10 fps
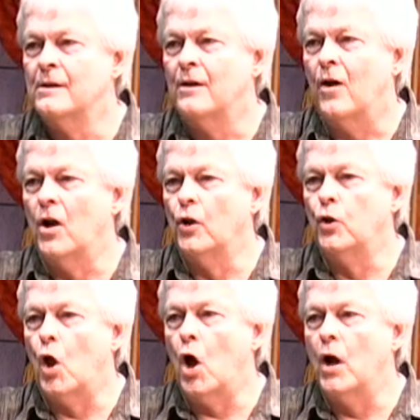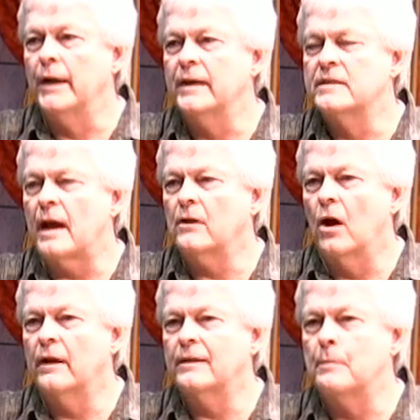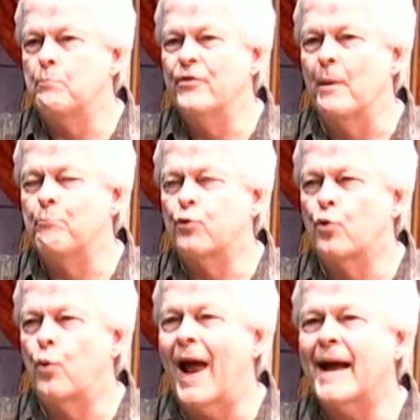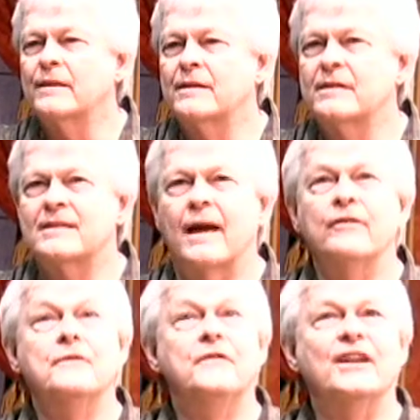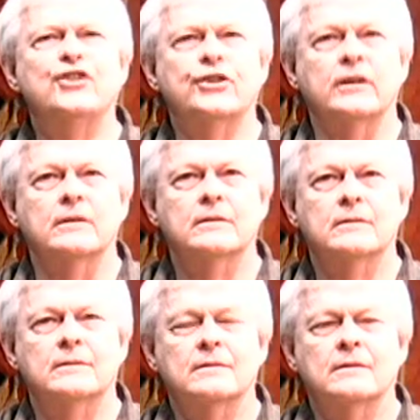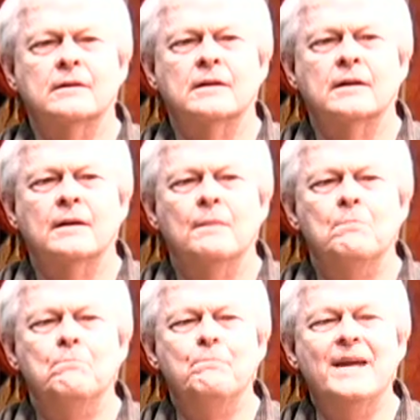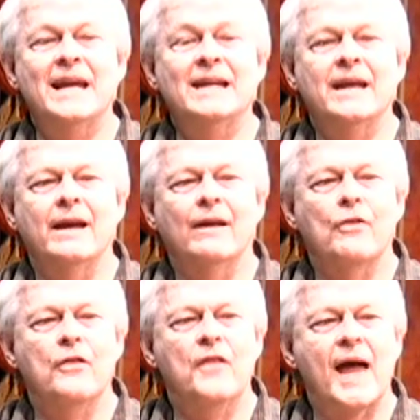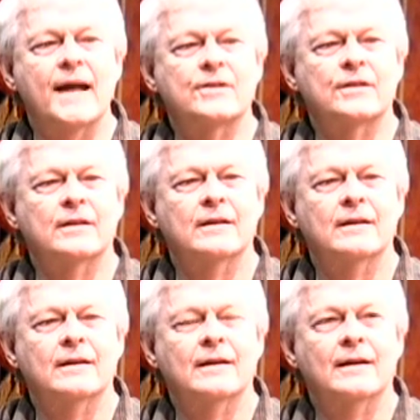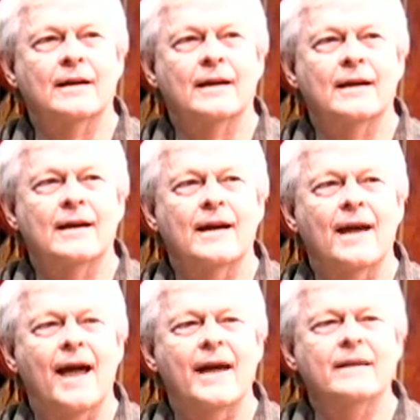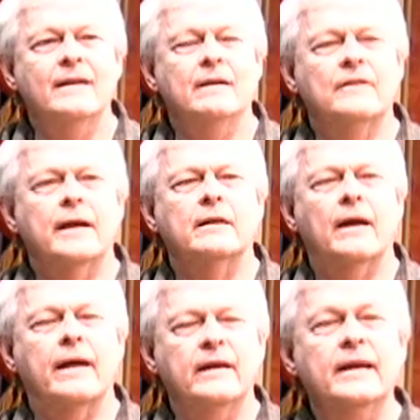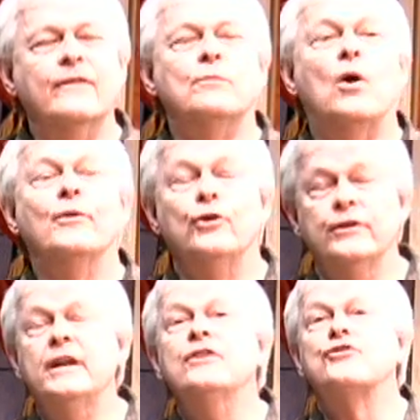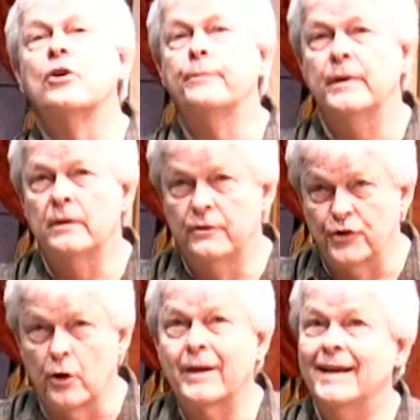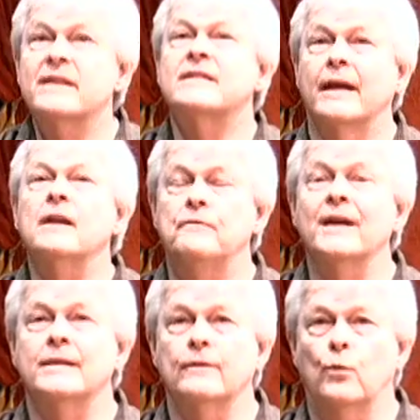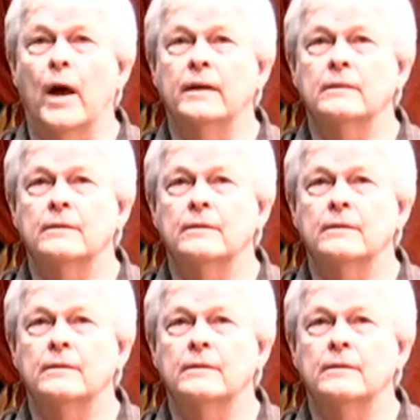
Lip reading: all along is, I call it the practice of invention, meaning that at any given moment, your knee-jerk is an inventive one,